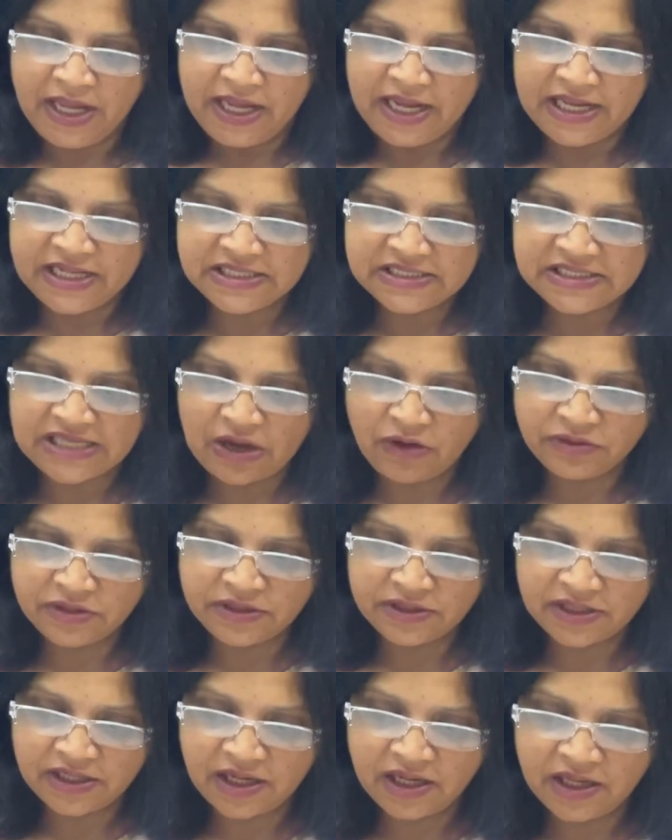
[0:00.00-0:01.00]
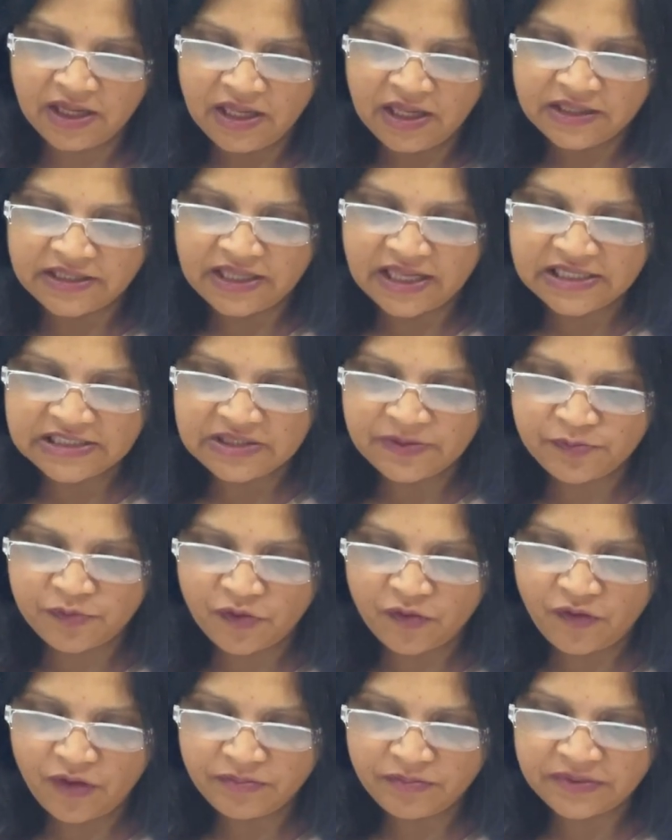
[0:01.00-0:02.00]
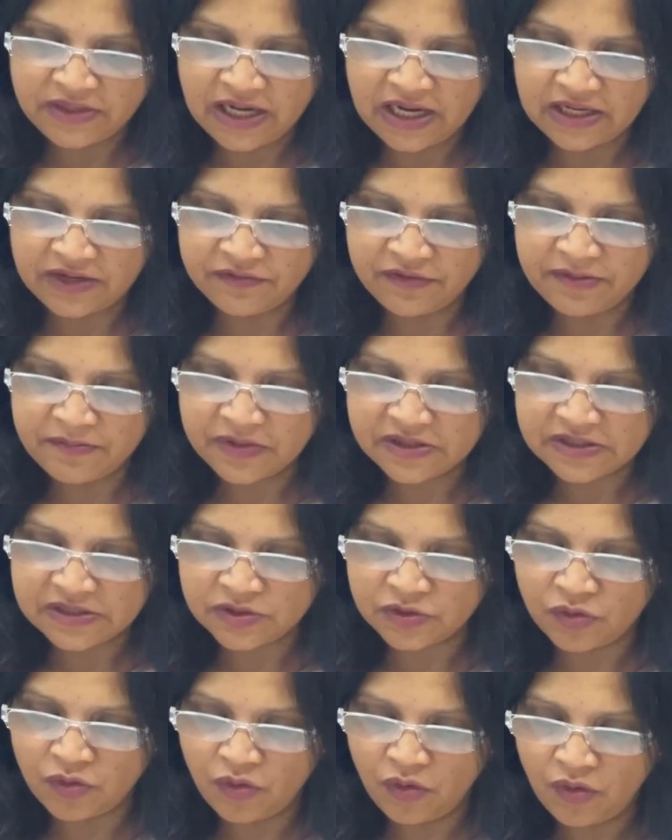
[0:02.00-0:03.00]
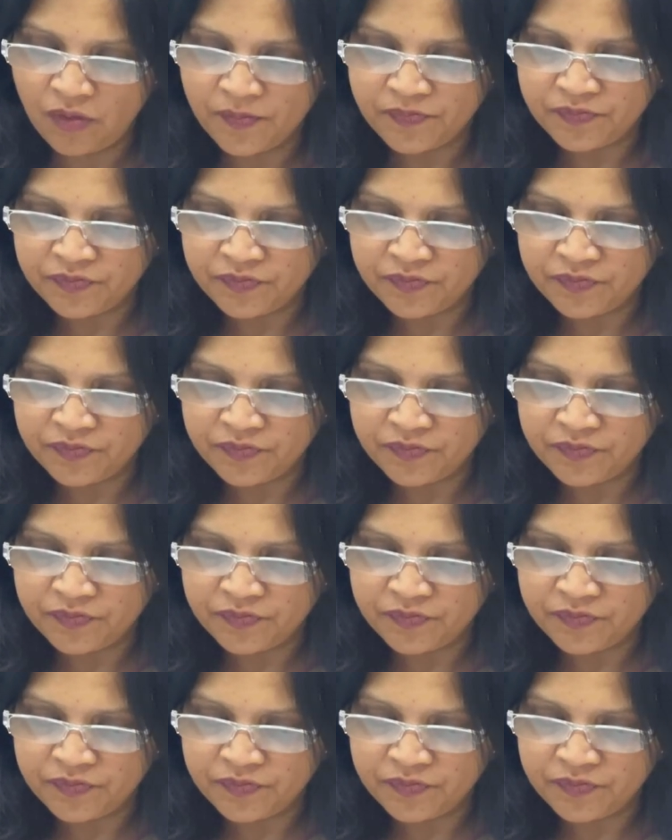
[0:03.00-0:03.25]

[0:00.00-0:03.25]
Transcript: In South India, there is a proverb that we must go